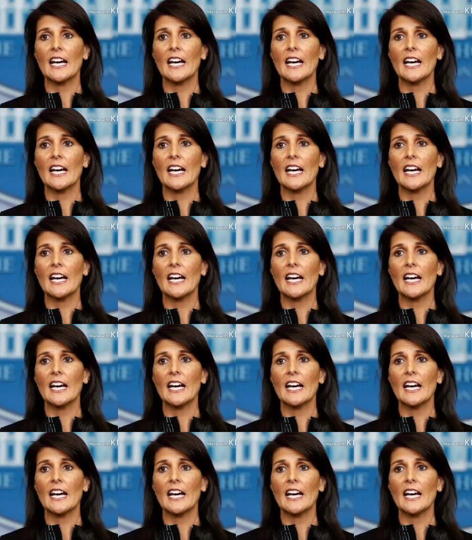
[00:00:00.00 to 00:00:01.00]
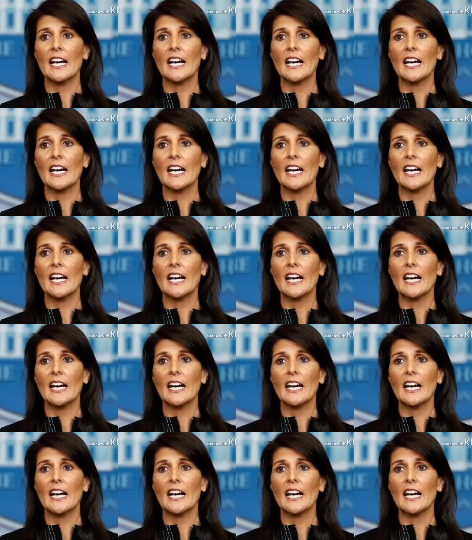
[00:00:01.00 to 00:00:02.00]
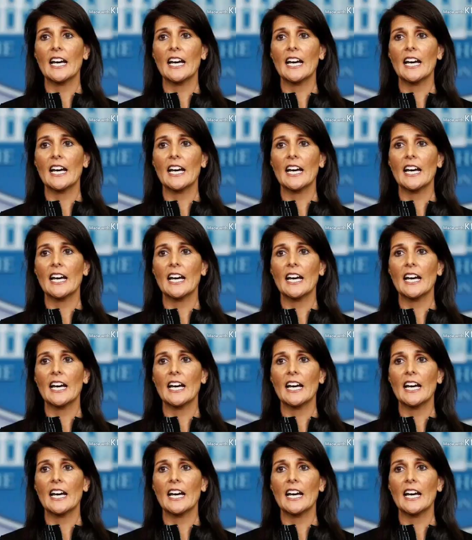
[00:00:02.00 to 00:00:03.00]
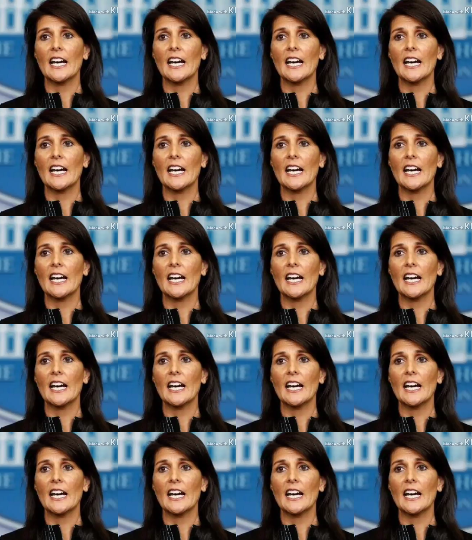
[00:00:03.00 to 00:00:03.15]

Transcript: (no lip movement)